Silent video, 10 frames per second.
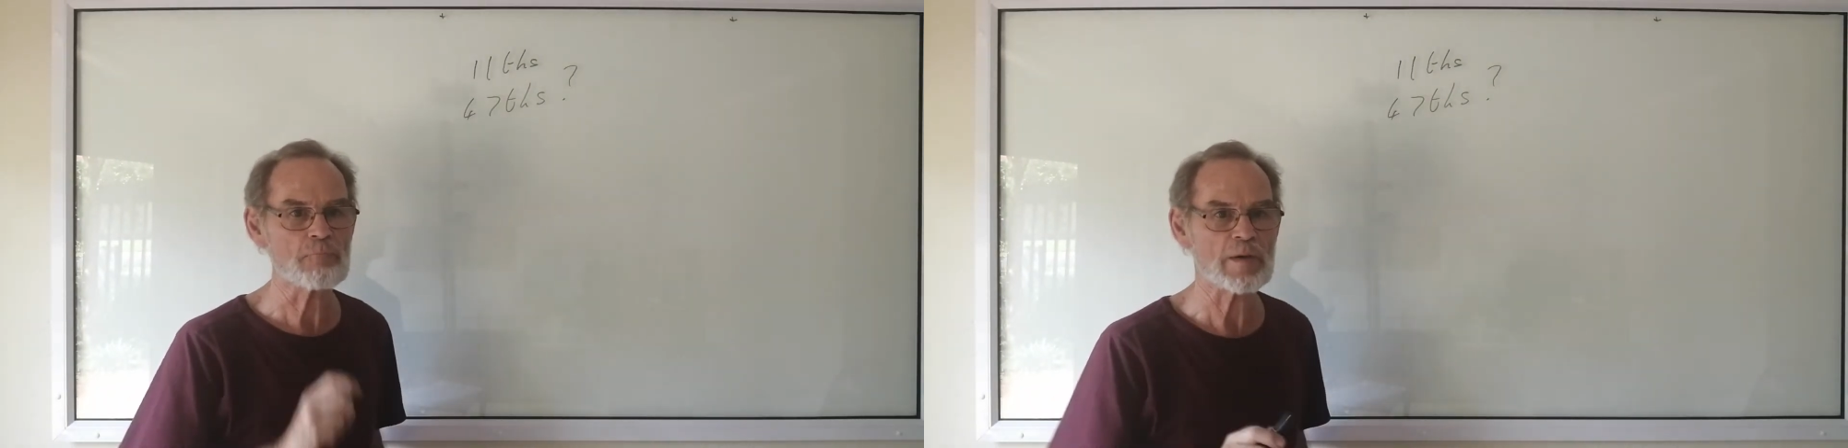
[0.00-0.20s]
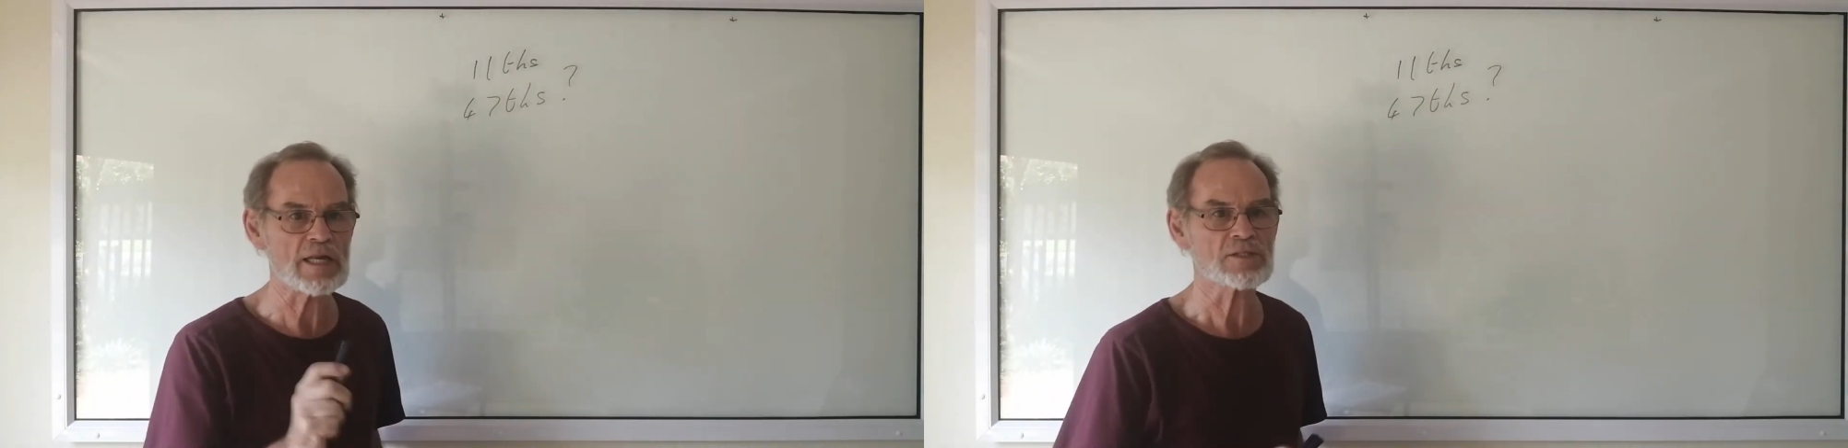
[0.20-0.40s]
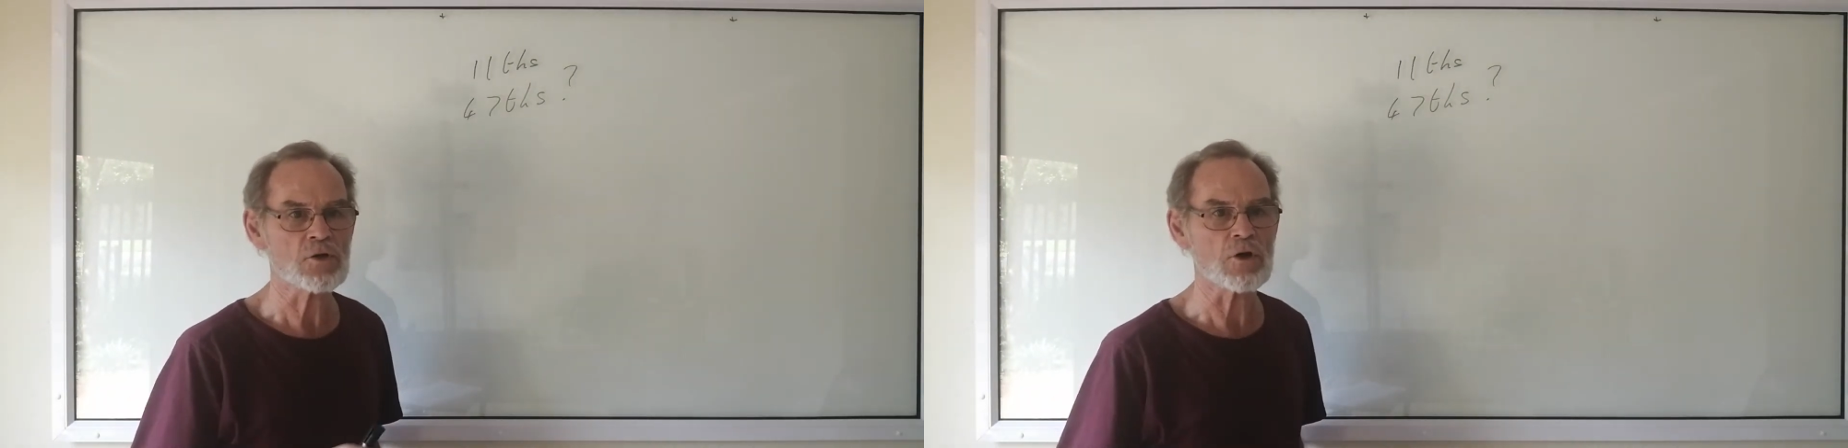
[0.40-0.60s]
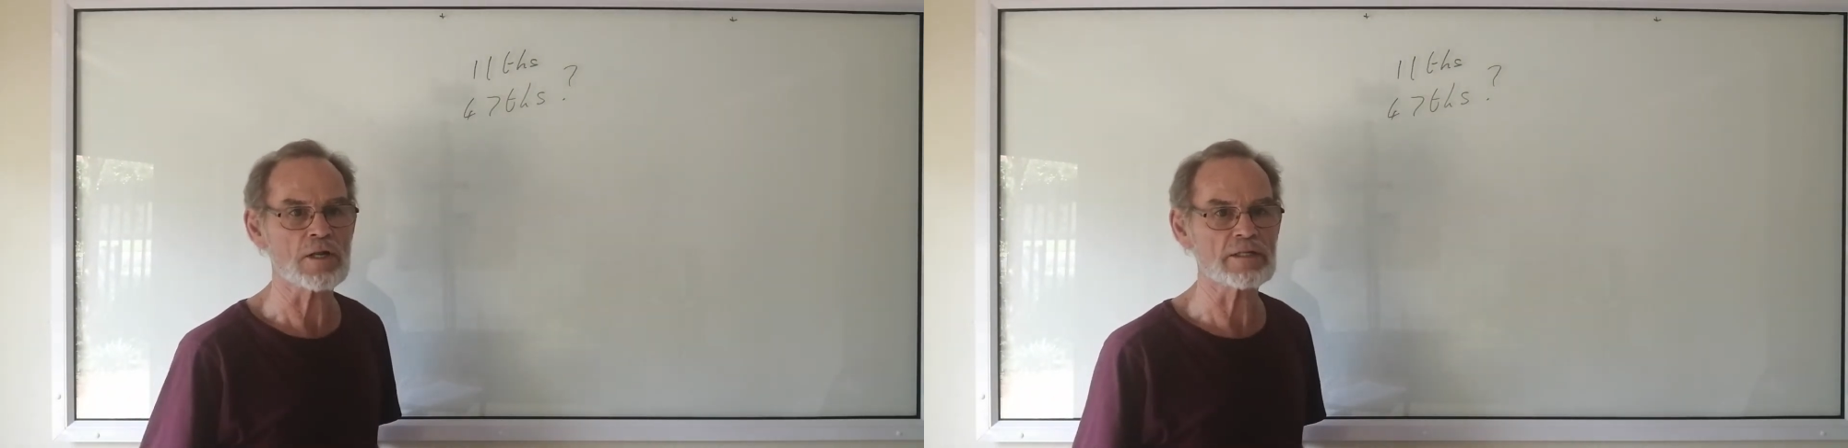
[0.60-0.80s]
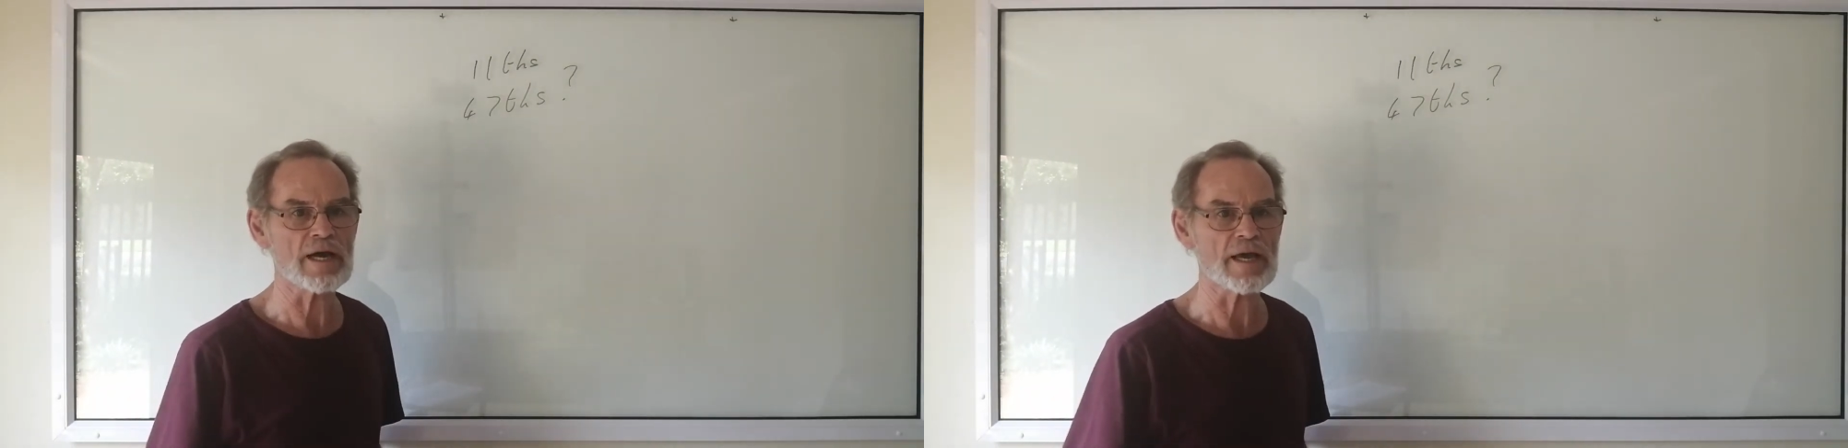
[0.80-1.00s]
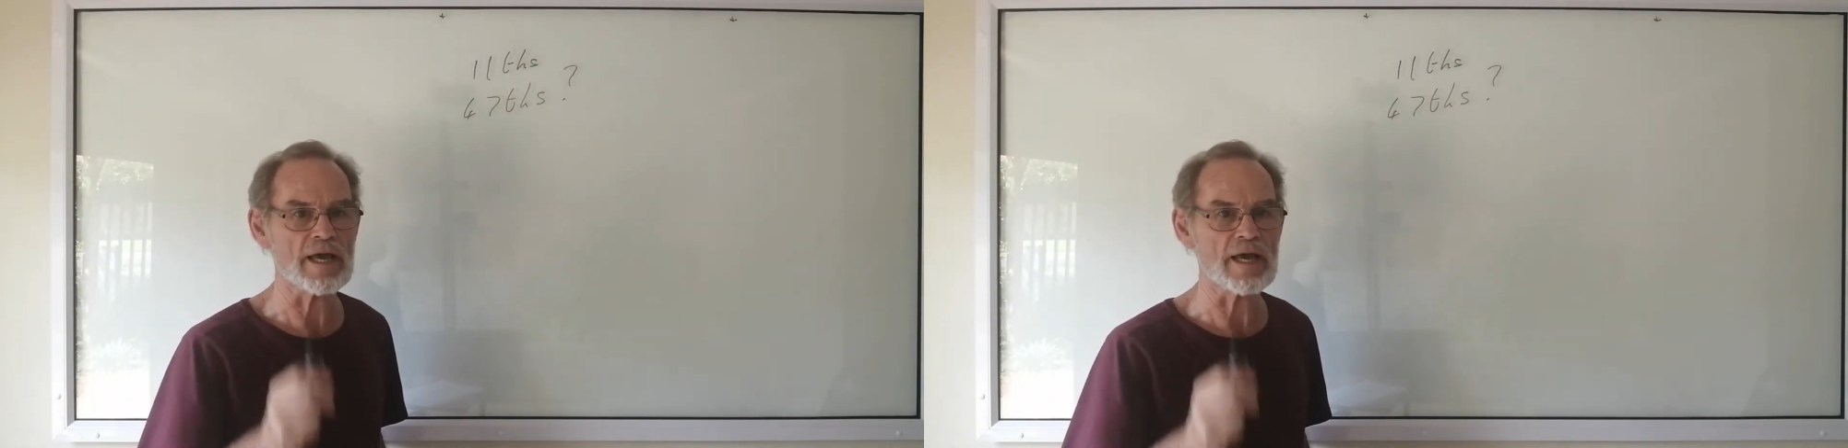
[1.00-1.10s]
minutes holiday